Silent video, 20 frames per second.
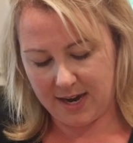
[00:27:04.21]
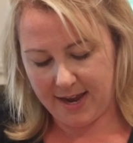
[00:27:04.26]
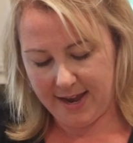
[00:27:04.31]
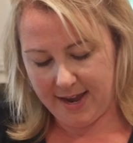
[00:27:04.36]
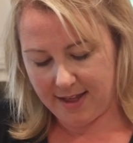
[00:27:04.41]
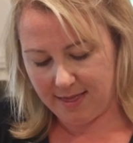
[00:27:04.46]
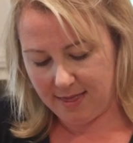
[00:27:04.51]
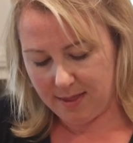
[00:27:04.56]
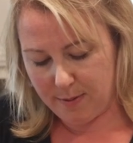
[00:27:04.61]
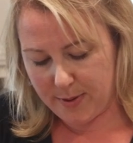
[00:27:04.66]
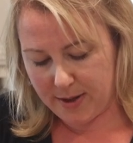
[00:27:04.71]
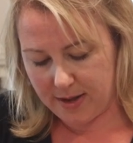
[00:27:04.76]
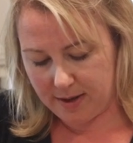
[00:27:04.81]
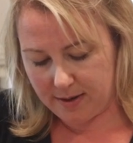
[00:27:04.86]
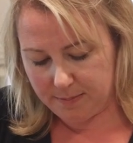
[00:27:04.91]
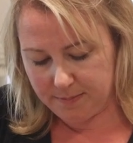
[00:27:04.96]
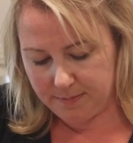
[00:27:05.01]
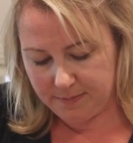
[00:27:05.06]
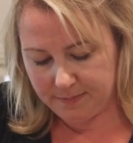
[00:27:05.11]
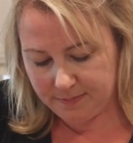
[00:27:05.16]
and the
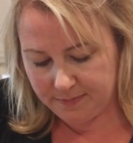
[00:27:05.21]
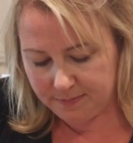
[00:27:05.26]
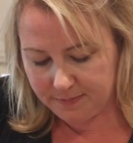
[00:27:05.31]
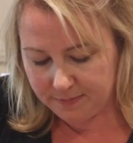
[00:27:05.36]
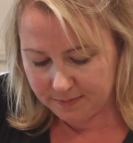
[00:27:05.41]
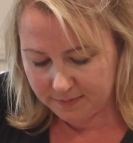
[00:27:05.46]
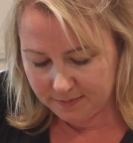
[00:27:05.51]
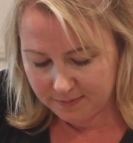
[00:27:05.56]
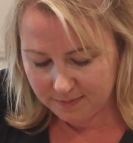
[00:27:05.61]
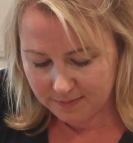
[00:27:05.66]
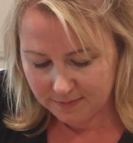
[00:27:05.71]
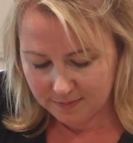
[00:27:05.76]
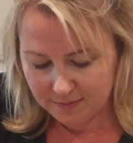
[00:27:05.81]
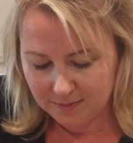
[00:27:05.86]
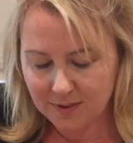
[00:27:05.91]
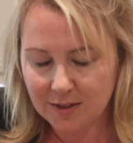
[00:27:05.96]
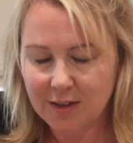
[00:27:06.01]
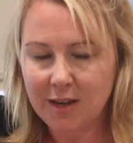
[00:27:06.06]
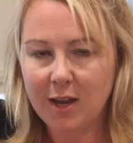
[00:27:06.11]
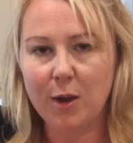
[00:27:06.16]
bottom
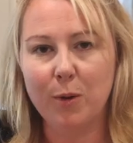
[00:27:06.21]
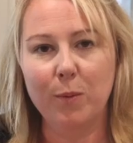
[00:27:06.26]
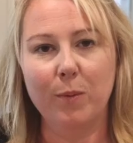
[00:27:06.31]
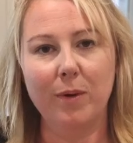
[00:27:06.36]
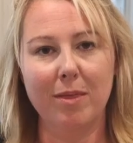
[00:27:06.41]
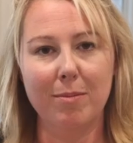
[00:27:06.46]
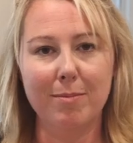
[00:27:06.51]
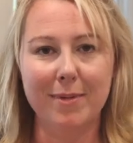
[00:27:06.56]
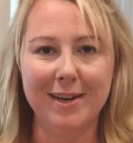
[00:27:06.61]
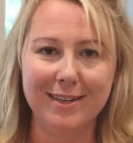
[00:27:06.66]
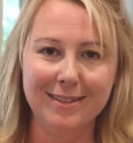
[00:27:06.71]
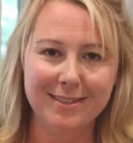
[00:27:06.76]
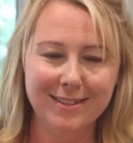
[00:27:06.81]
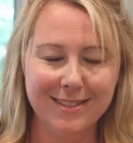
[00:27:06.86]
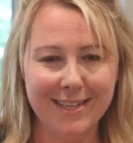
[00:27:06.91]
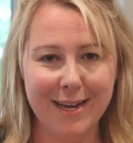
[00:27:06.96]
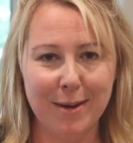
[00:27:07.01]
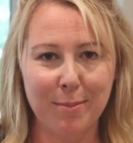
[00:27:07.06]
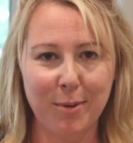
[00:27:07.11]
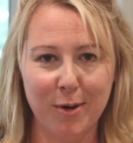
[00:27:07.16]
with my
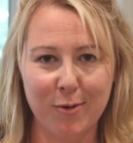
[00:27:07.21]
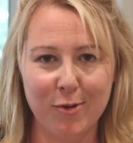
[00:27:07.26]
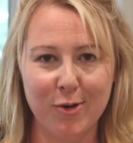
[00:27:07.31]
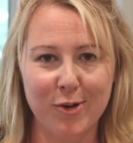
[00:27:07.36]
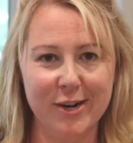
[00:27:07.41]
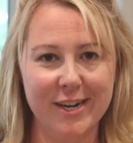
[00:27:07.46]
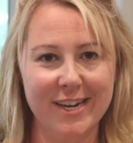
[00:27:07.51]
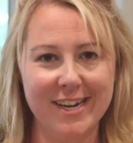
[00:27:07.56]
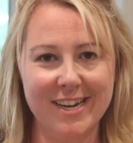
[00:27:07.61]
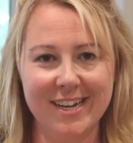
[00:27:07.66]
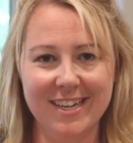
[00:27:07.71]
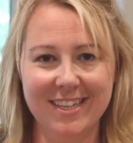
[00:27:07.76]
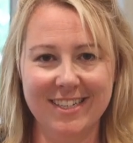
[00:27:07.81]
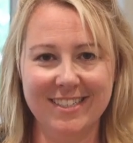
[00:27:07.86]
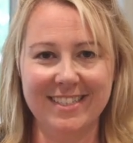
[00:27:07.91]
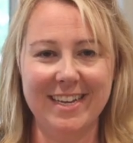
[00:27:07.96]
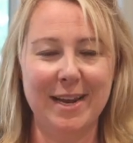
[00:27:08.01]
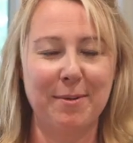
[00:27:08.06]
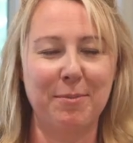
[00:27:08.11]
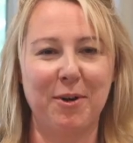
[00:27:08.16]
samurai
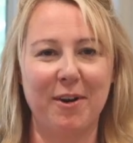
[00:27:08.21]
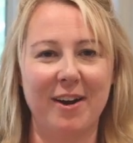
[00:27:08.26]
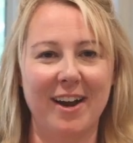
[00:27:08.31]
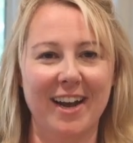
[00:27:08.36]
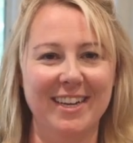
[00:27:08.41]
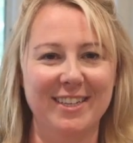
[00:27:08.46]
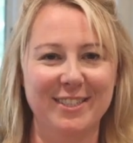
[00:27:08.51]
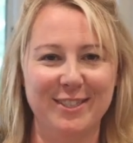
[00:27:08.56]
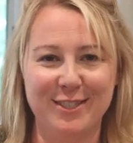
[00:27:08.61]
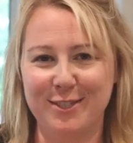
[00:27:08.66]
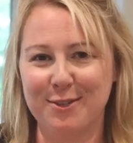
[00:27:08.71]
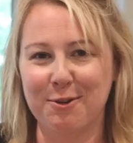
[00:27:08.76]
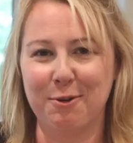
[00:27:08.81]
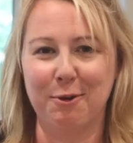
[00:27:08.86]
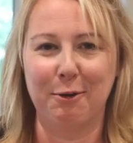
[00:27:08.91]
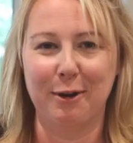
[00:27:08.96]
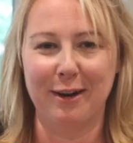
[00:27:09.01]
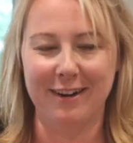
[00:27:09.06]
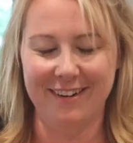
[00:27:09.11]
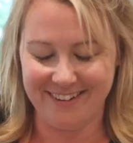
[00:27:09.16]

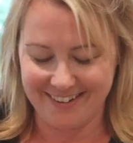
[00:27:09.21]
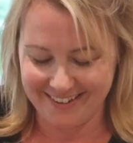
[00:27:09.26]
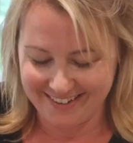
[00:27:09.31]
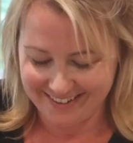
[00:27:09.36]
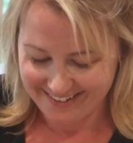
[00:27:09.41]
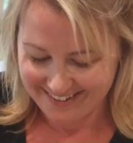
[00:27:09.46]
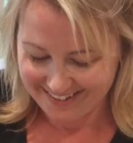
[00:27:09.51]
sword.